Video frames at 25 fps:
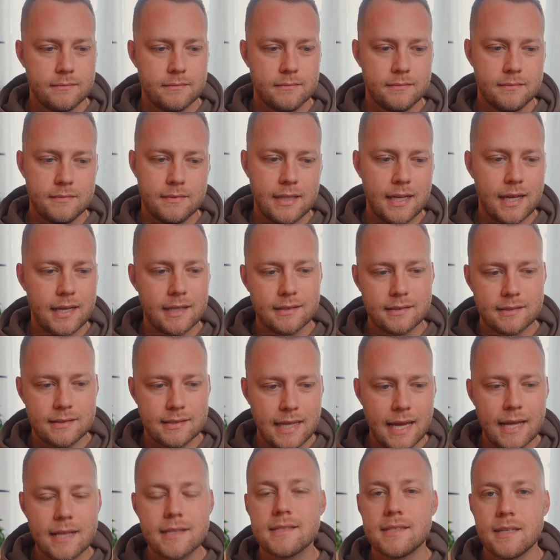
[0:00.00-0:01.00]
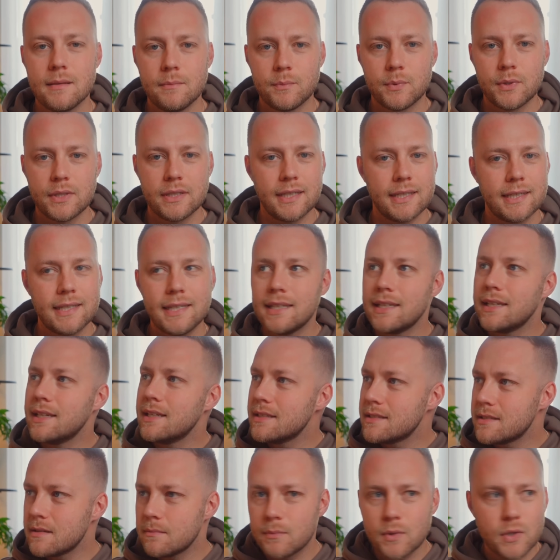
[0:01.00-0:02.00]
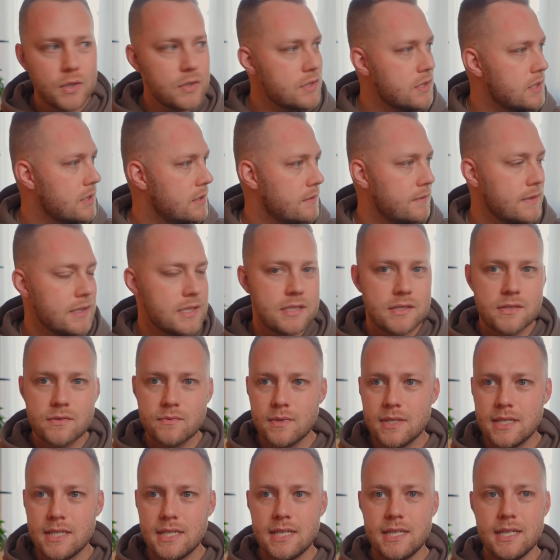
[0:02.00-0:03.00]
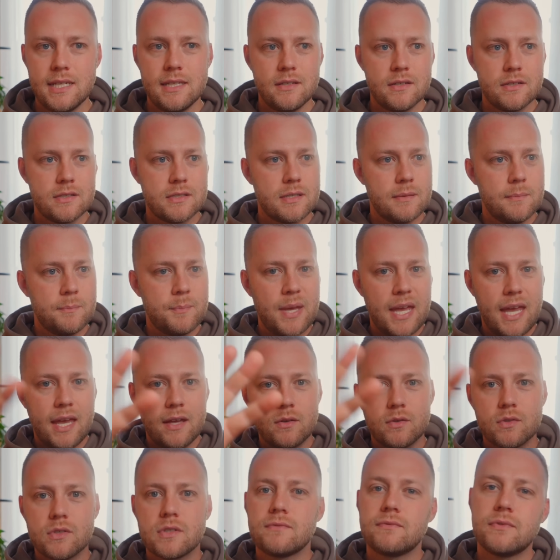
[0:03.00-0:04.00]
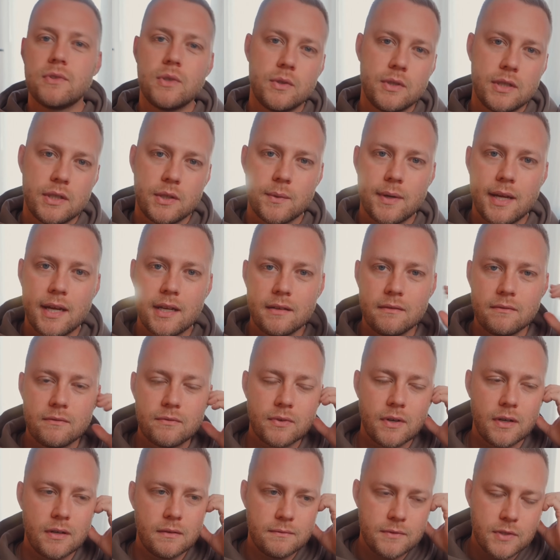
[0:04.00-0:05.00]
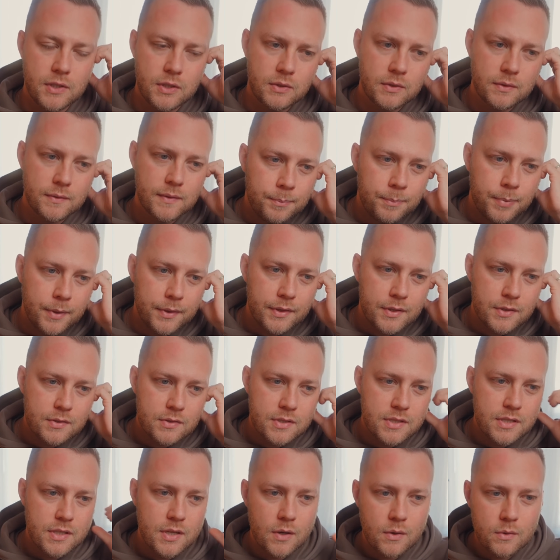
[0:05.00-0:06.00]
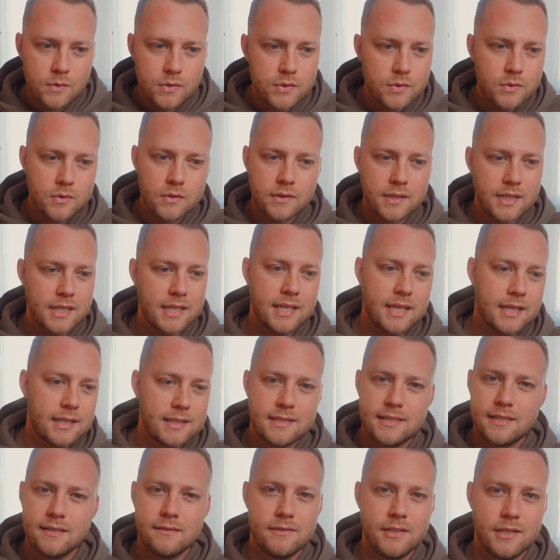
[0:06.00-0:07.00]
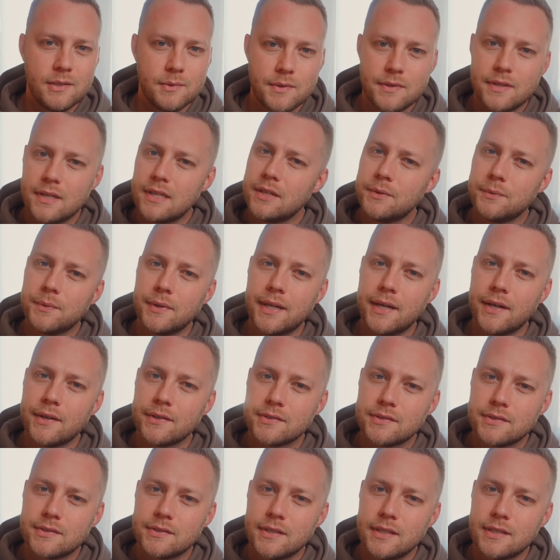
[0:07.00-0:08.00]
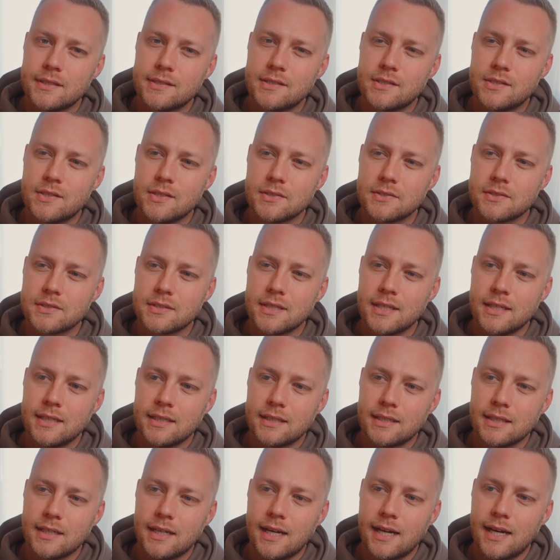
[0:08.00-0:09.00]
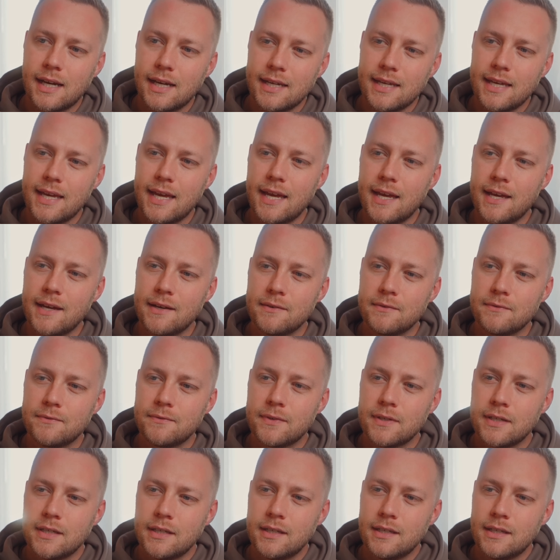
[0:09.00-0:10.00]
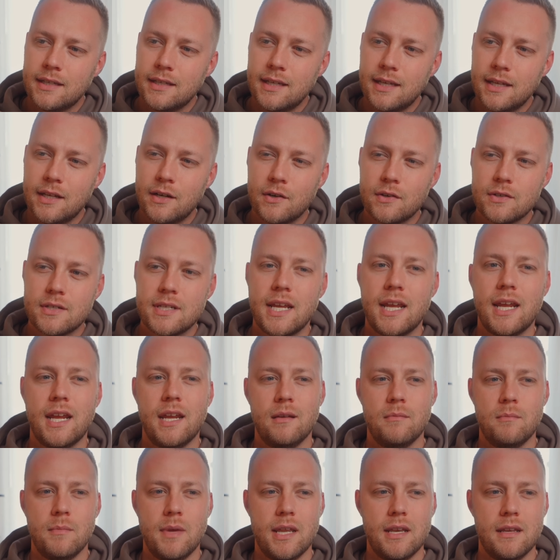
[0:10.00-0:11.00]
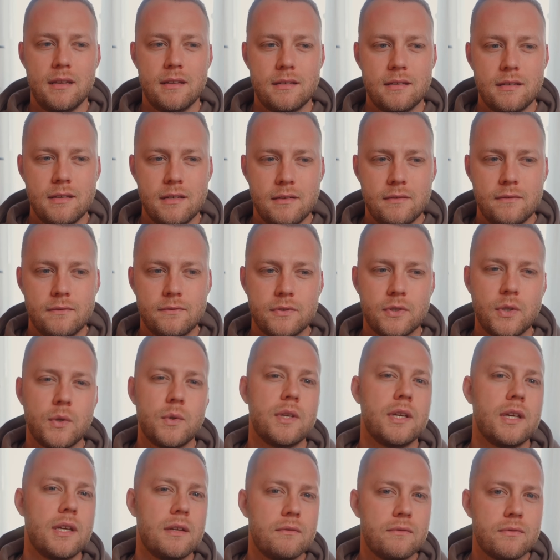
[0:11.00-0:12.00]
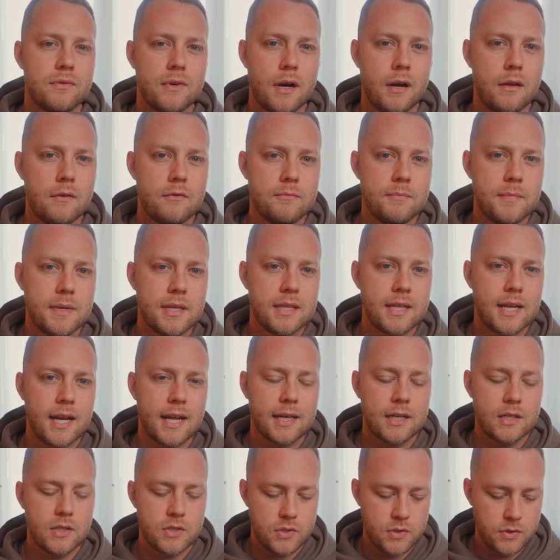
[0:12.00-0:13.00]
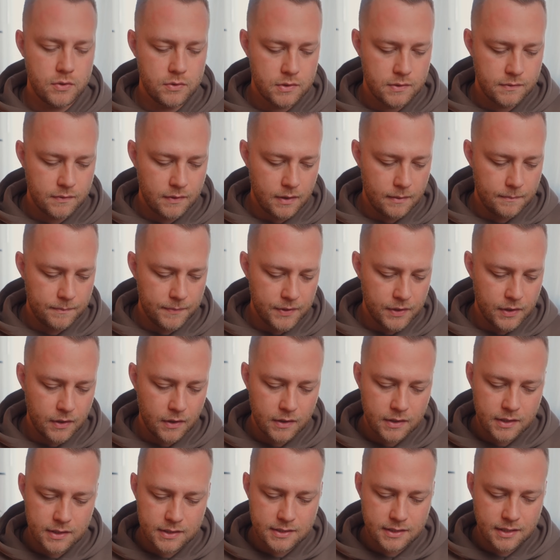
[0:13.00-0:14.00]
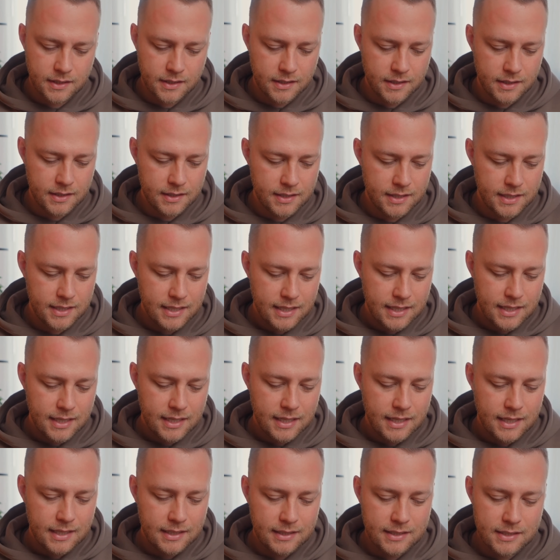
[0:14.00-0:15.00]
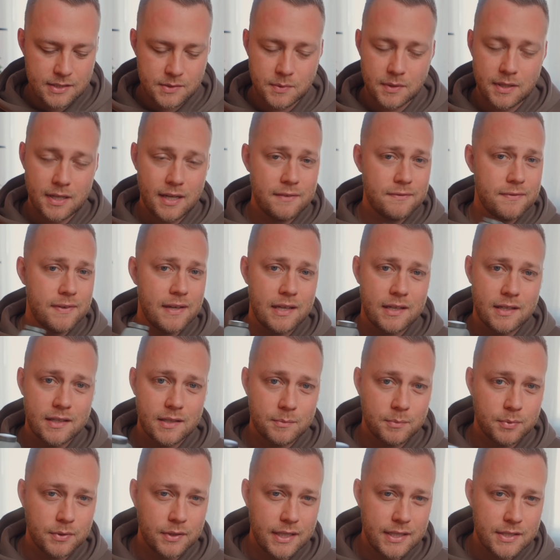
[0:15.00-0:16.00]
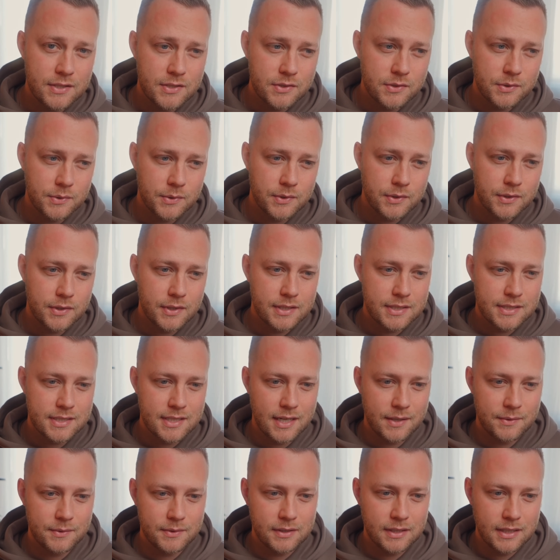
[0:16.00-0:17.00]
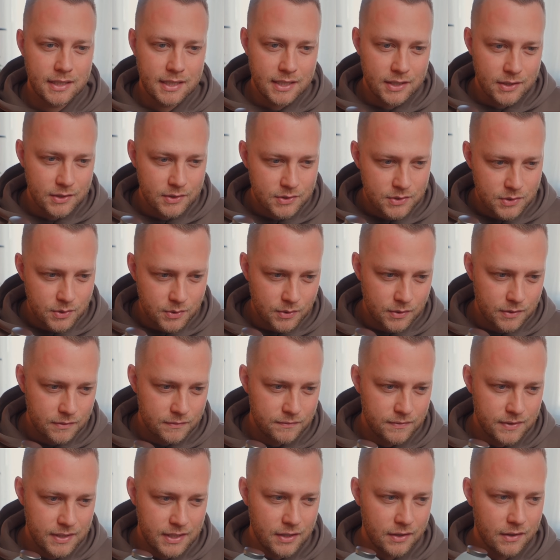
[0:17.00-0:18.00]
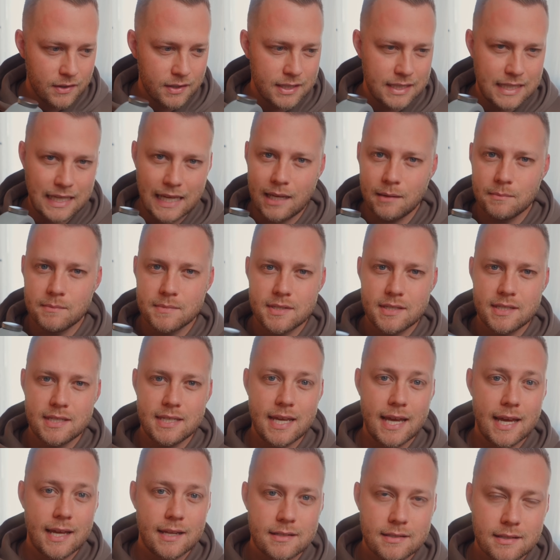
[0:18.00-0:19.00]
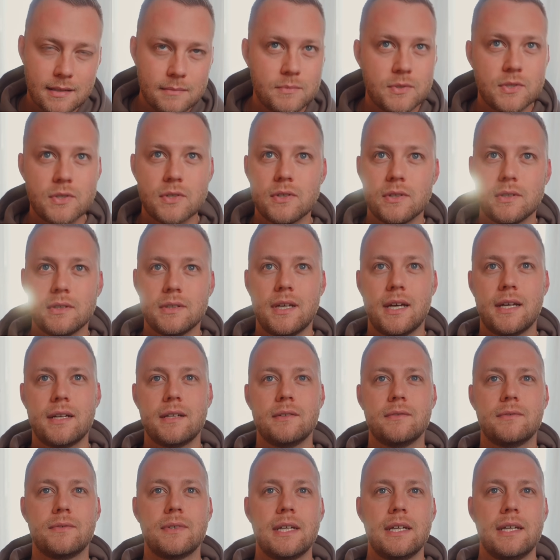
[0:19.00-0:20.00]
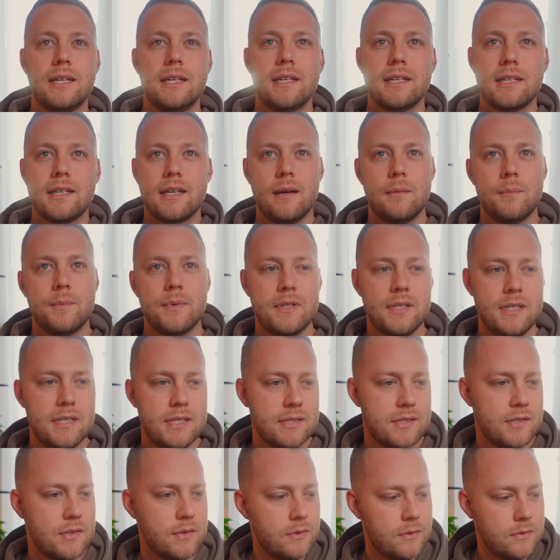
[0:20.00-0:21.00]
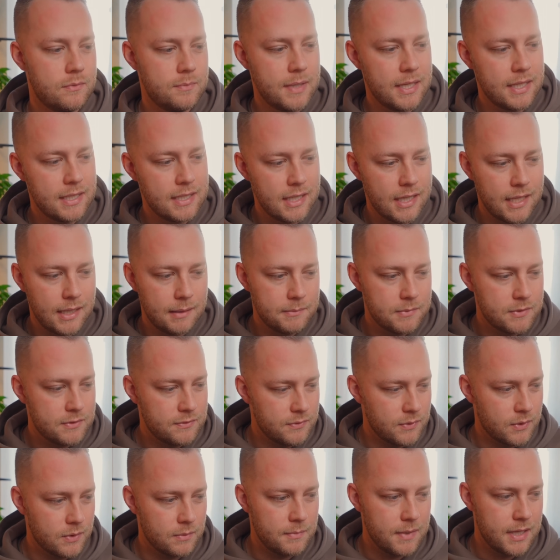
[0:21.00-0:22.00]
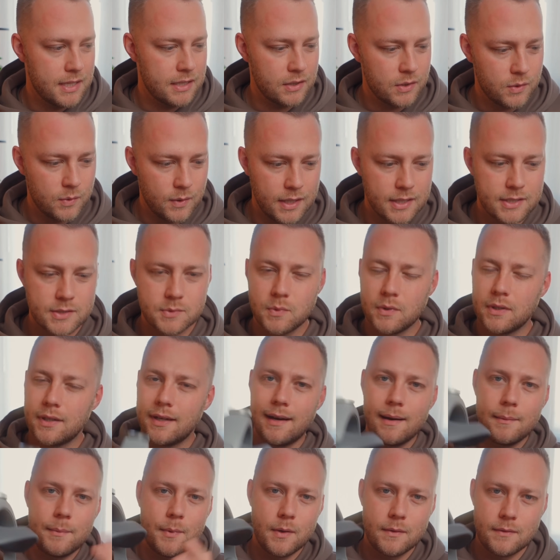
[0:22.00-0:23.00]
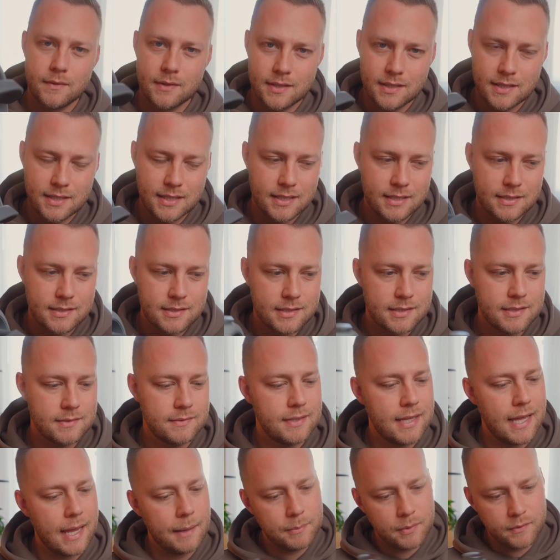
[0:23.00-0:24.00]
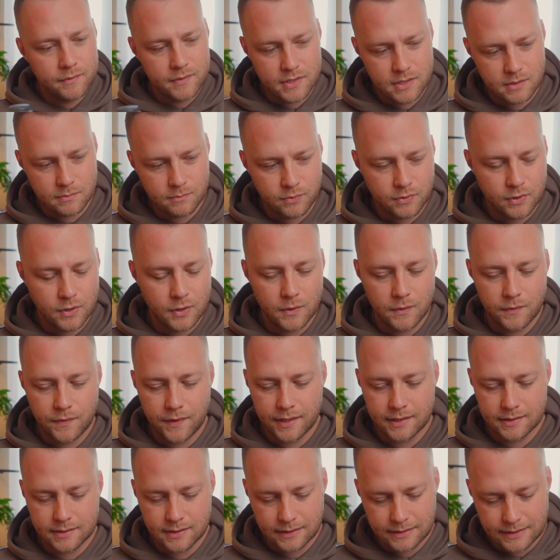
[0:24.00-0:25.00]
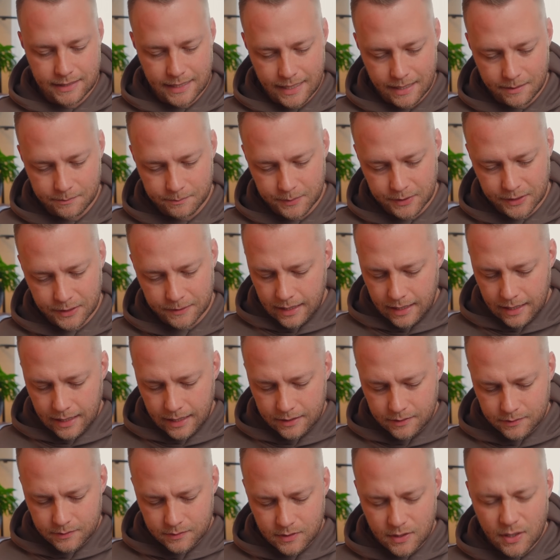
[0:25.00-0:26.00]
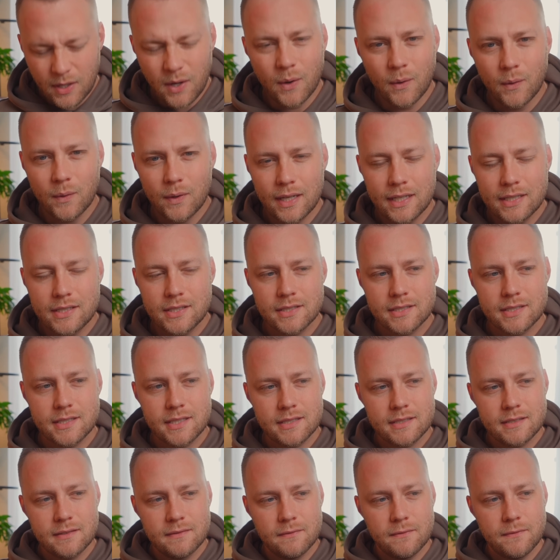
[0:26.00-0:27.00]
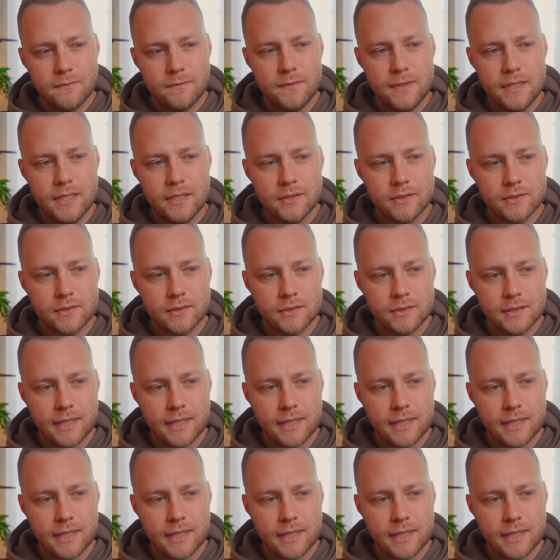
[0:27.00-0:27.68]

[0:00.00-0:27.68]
not that simply. Like it is immersive, it's three D, there's panels floating around in front of you, but there's no sort of connectivity with anyone else. It's just like I have entertainment floating in front of me that I can choose from. There aren't a ton, at least what I found in the Play Store, it's not really geared toward V R games yet. I'm sure a lot of companies who have made games for Meta Quest will hop over to this, Apple Vision Pro, things like that, but I don't know. It just doesn't feel